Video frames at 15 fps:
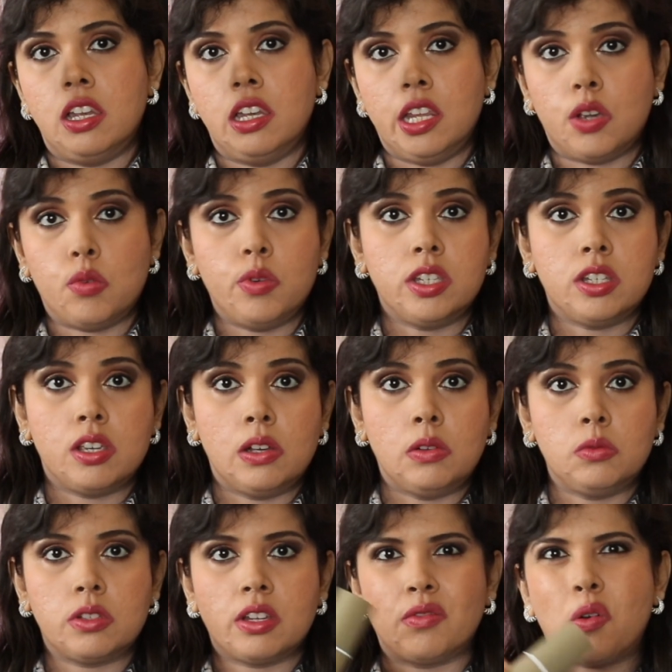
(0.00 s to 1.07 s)
Liquid
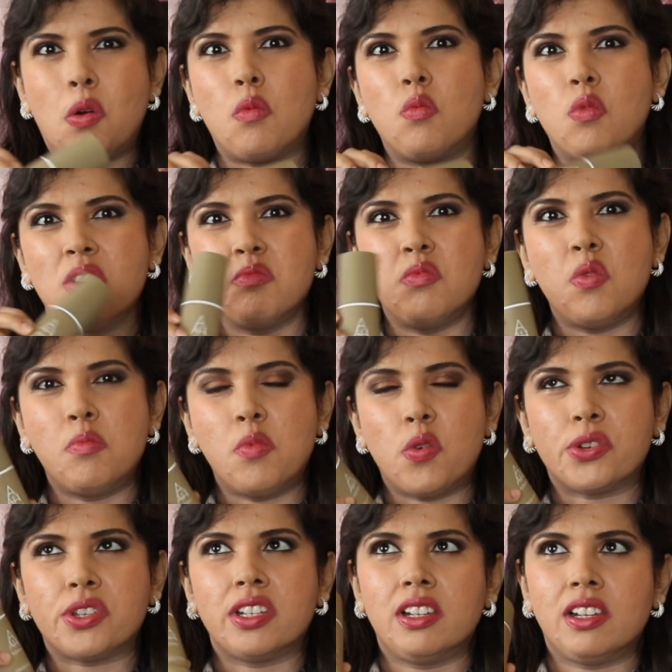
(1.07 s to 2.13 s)
Gold. I've got one more
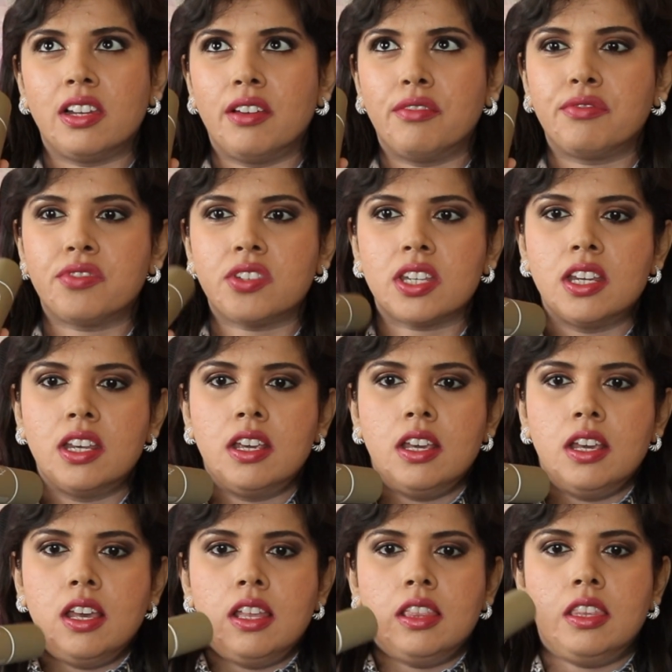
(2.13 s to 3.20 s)
bottle left.
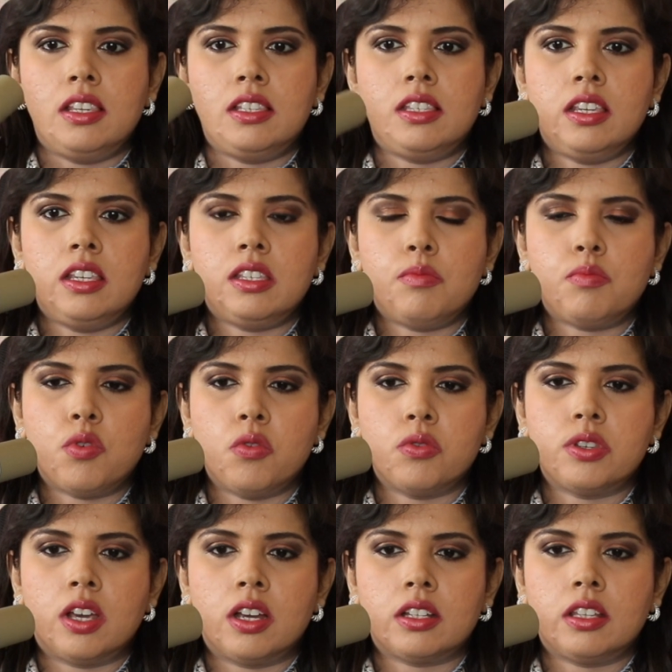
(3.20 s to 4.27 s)
This is a
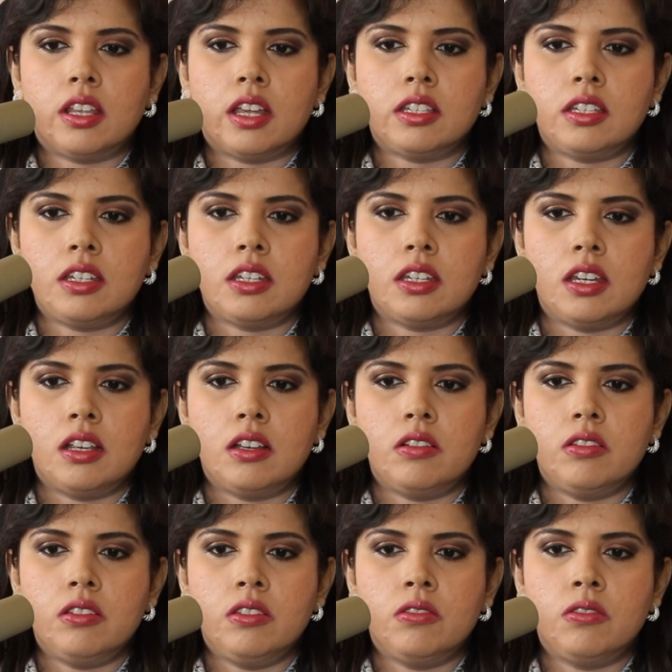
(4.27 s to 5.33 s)
product that
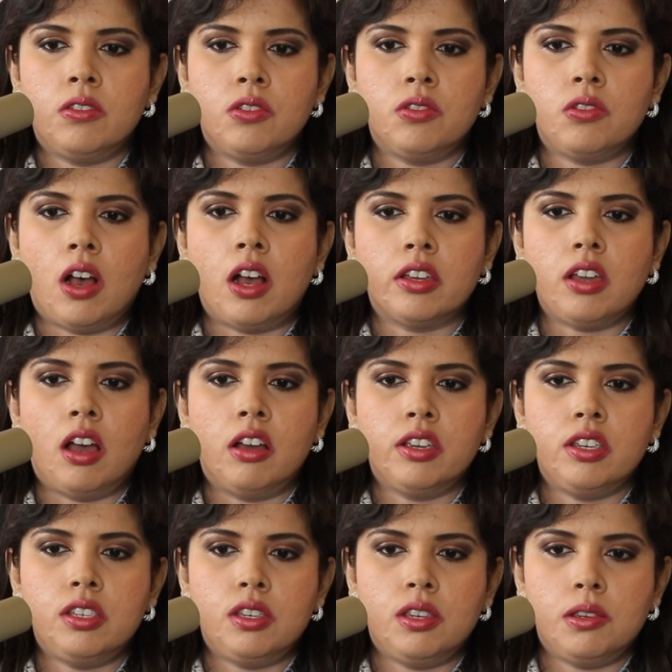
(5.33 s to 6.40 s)
you I,
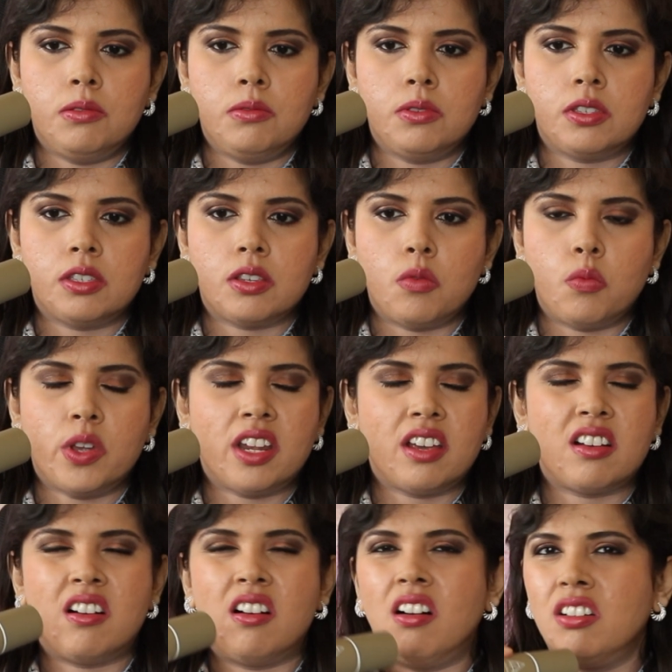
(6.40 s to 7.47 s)
I use when I
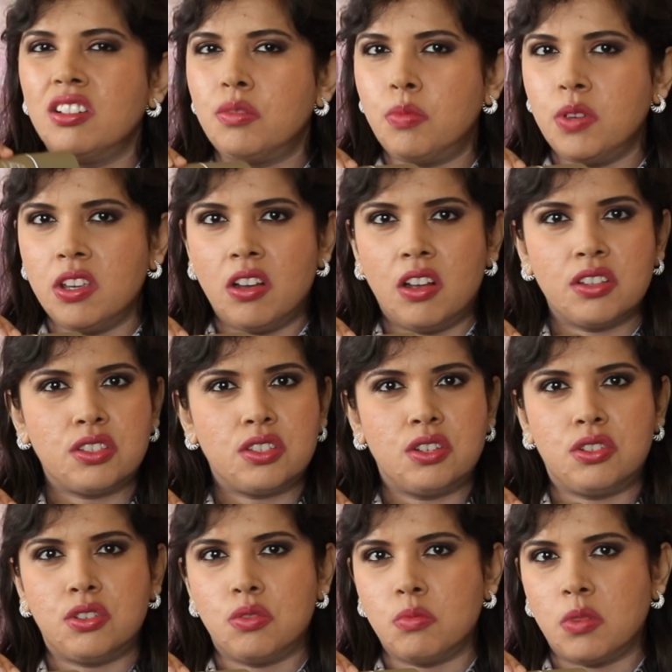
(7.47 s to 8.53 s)
can't be asked to
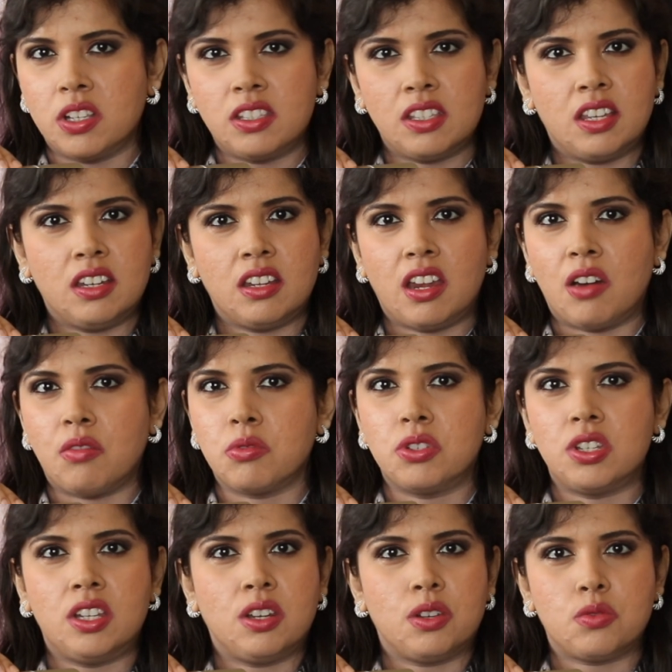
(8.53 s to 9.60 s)
do my skincare
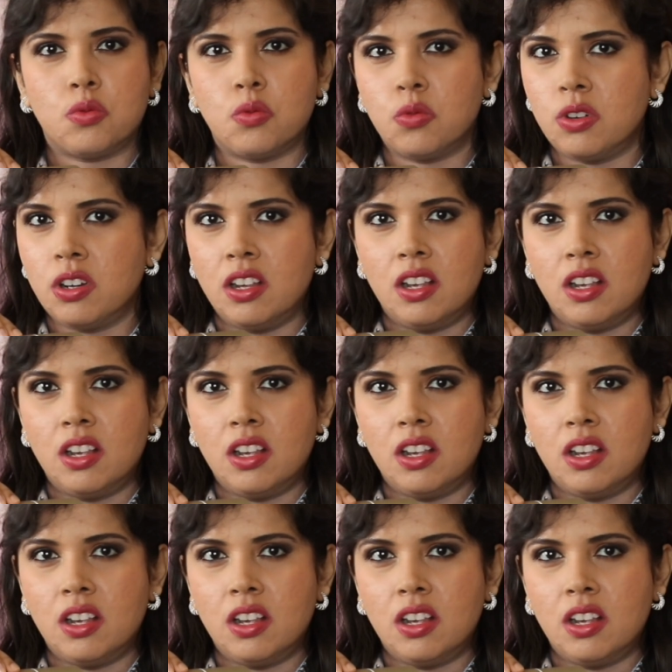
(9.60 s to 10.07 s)
routine at all.